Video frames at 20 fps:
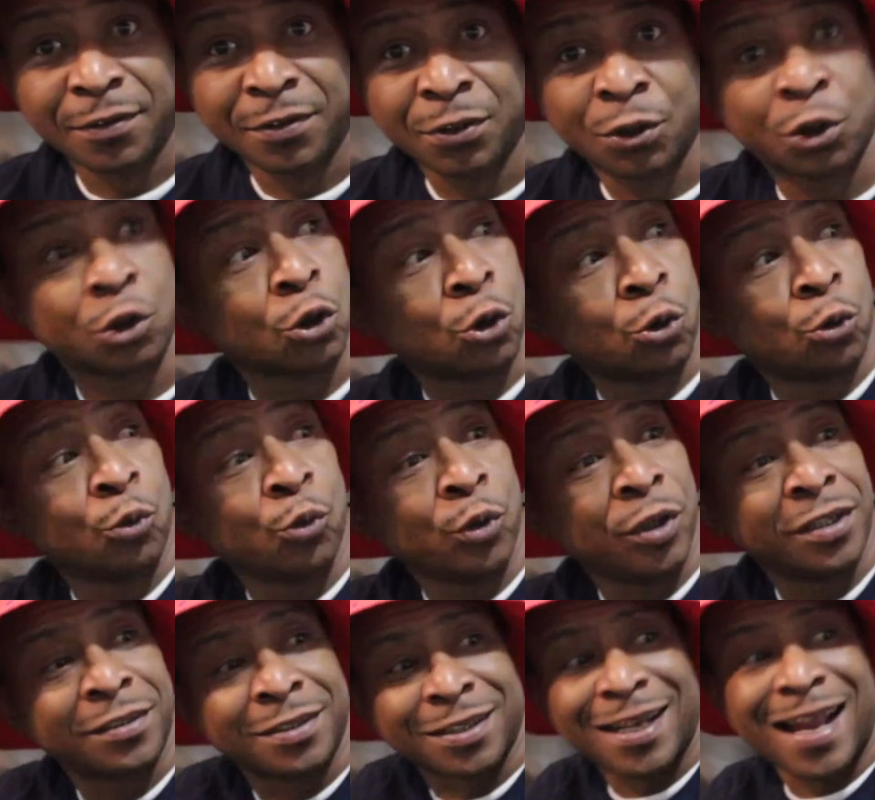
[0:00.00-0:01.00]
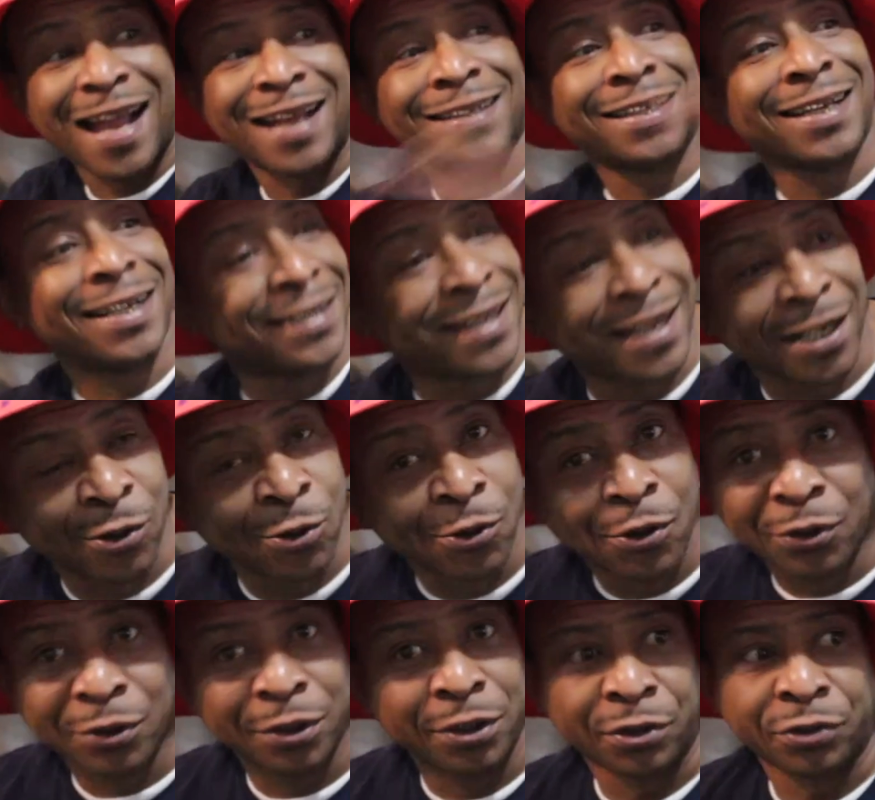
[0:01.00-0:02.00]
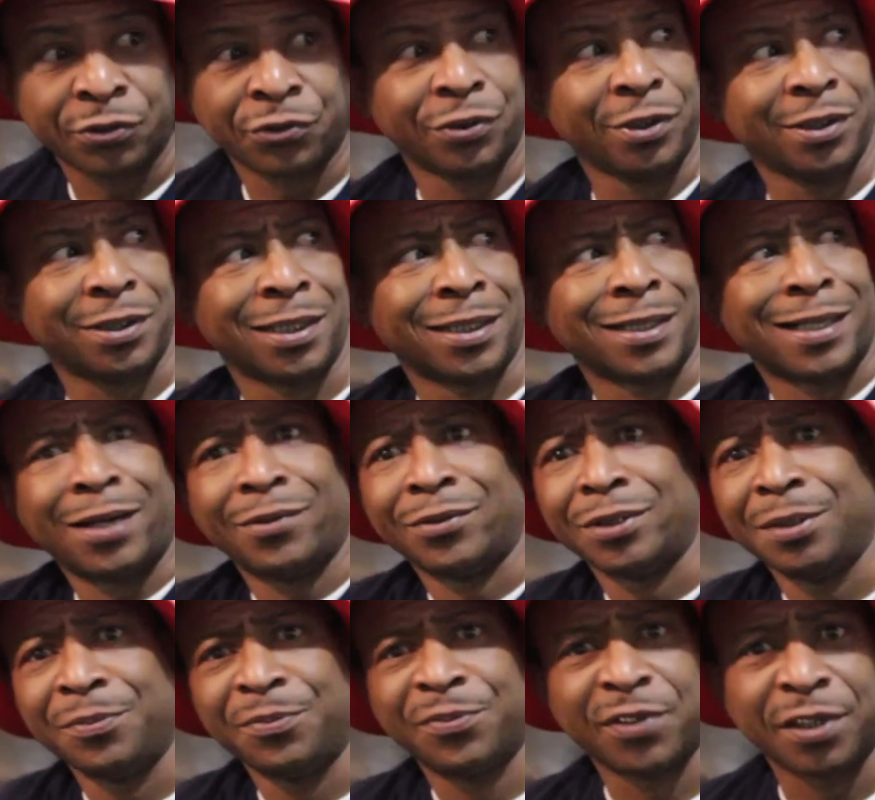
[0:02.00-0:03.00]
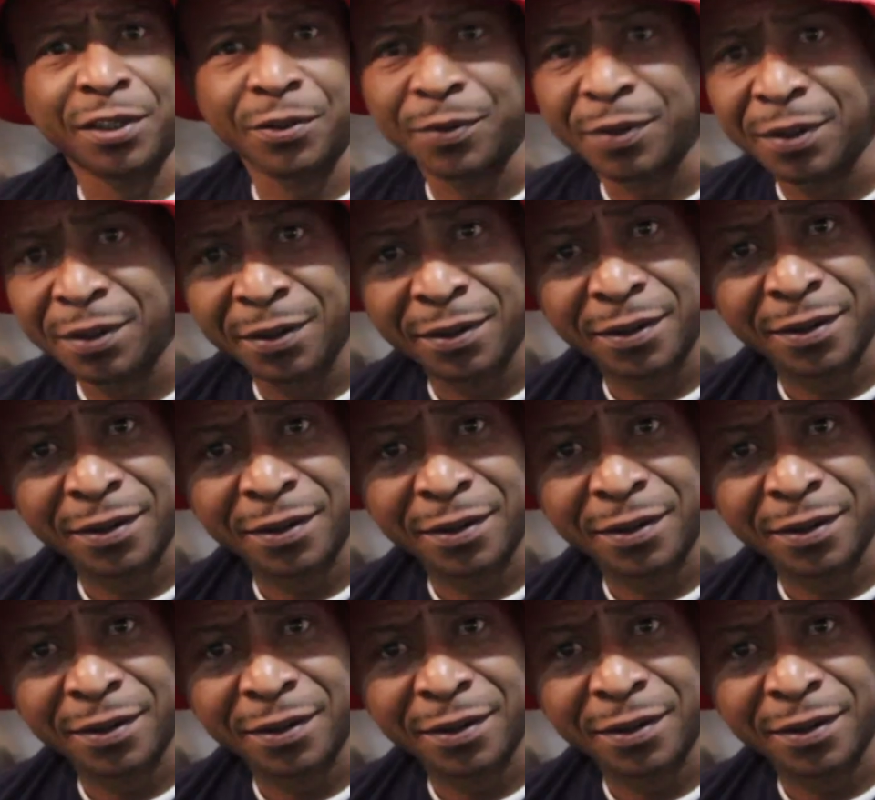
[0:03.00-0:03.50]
So it's a lot of things that go on in the street that I don't even fuck with.